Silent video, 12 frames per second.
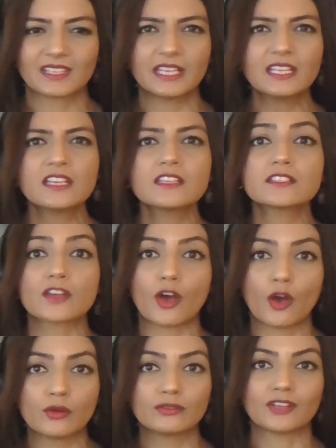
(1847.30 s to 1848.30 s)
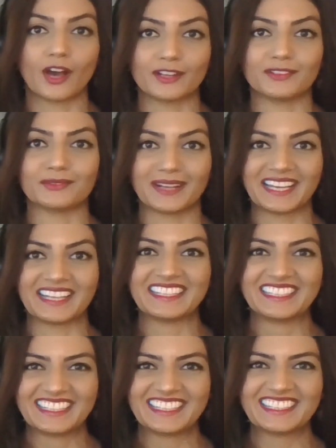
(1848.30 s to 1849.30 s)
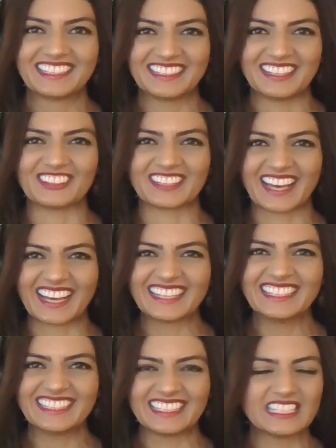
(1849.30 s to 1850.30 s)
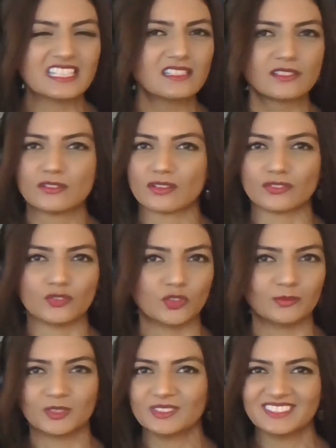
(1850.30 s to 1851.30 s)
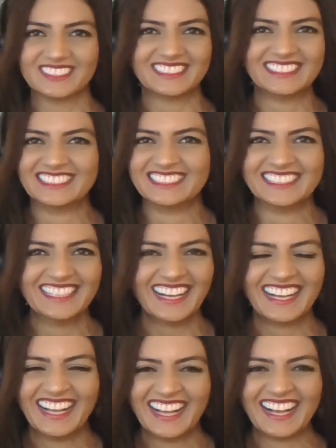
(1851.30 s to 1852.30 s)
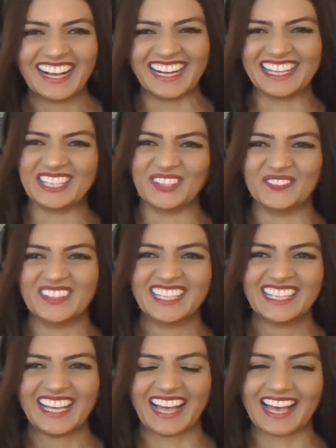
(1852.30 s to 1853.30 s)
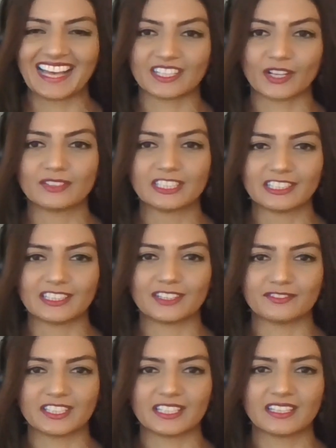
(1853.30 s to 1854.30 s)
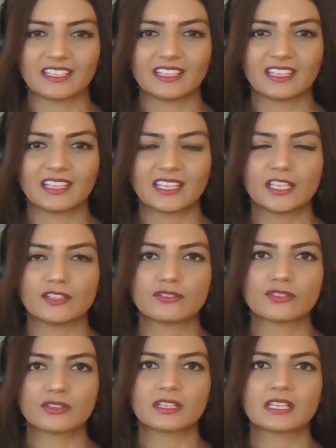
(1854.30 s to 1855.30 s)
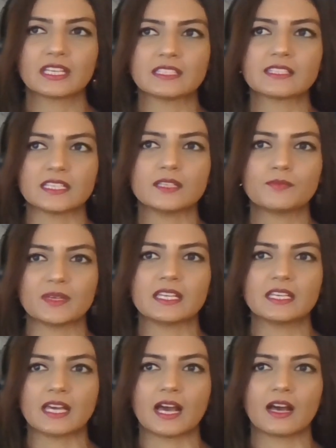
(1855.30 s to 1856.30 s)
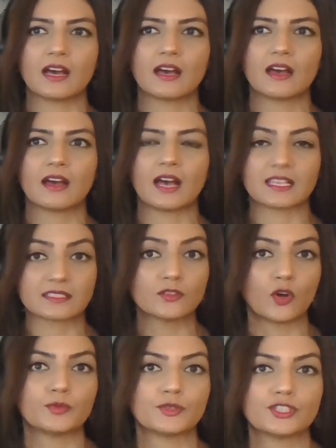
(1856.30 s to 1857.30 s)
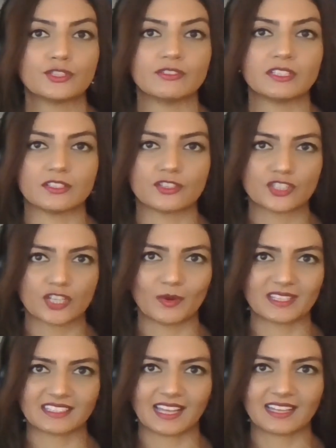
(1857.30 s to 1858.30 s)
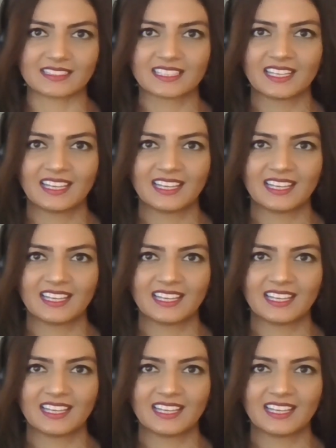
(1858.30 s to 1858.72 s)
in his own kind of way. Okay, he's not normal. And I really love that he took his EP as an opportunity to show us that.